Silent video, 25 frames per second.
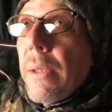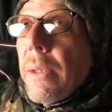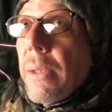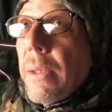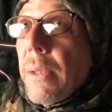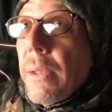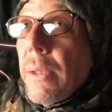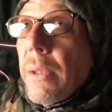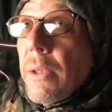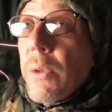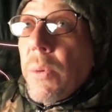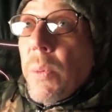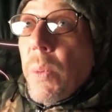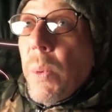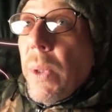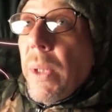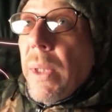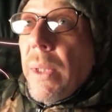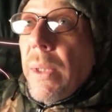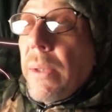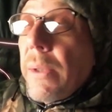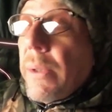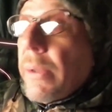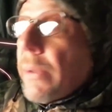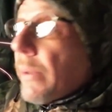In this
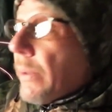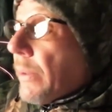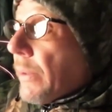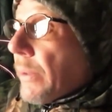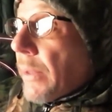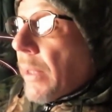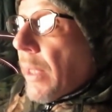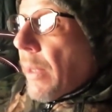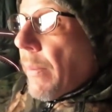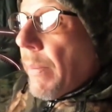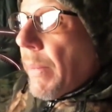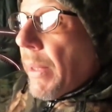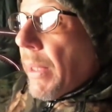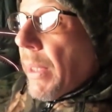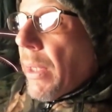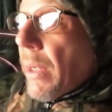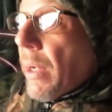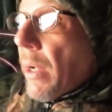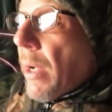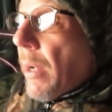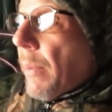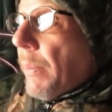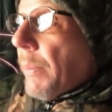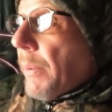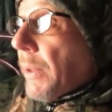wind, there's not many
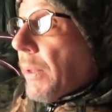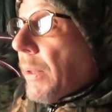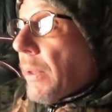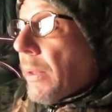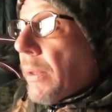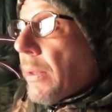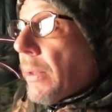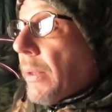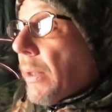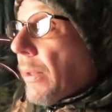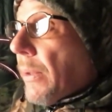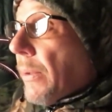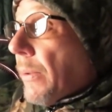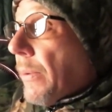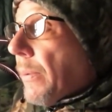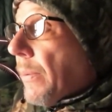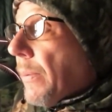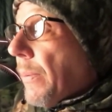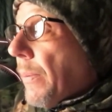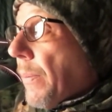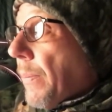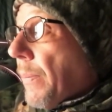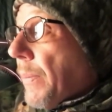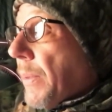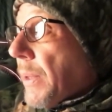options, so
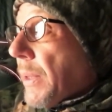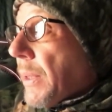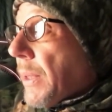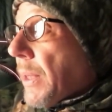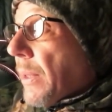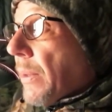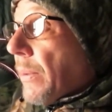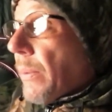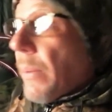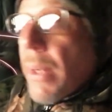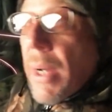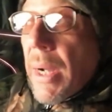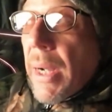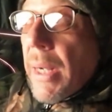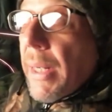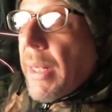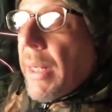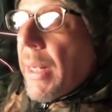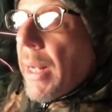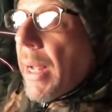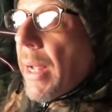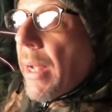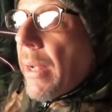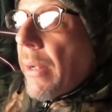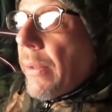I'm just going to ride it
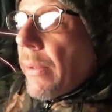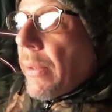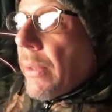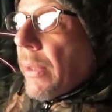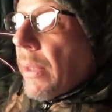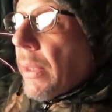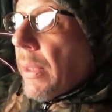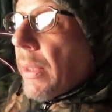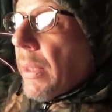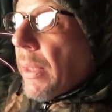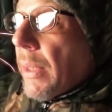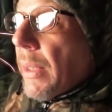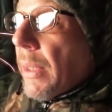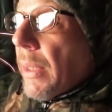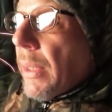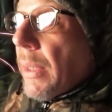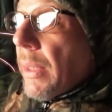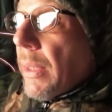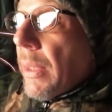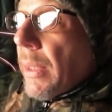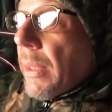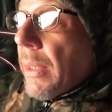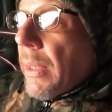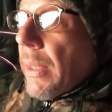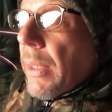out
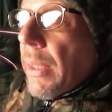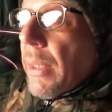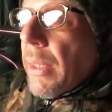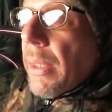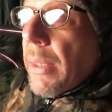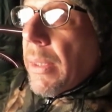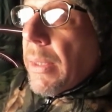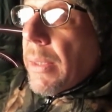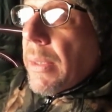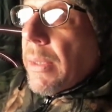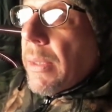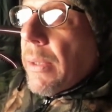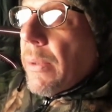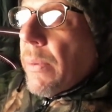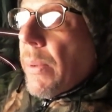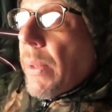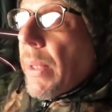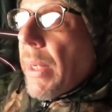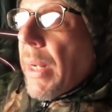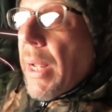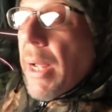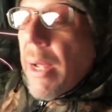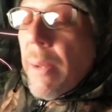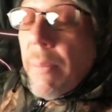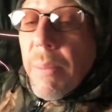and see what
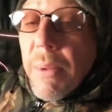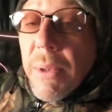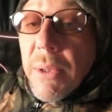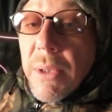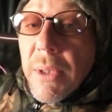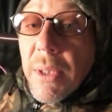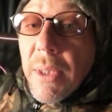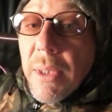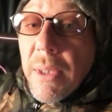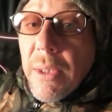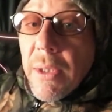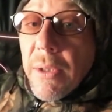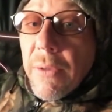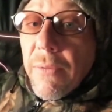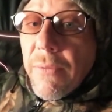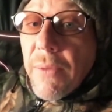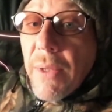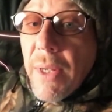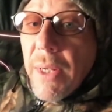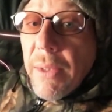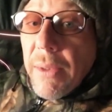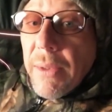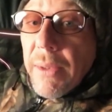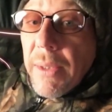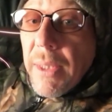happens on this
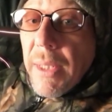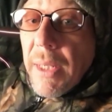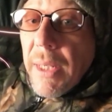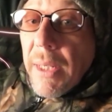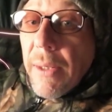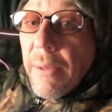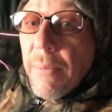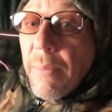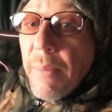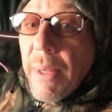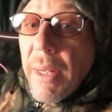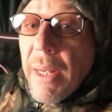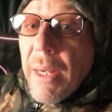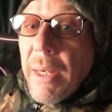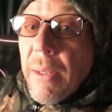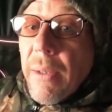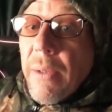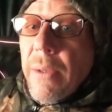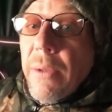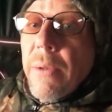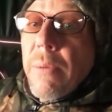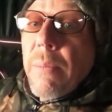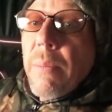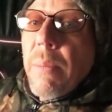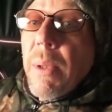final day of the Battle
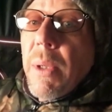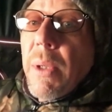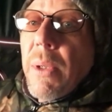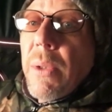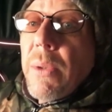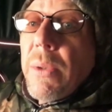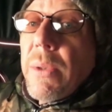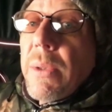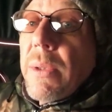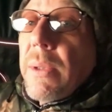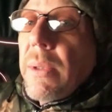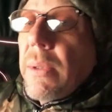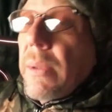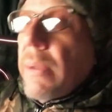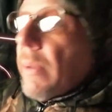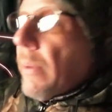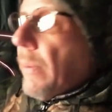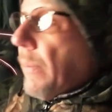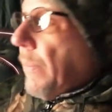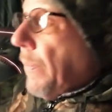of the Bows, and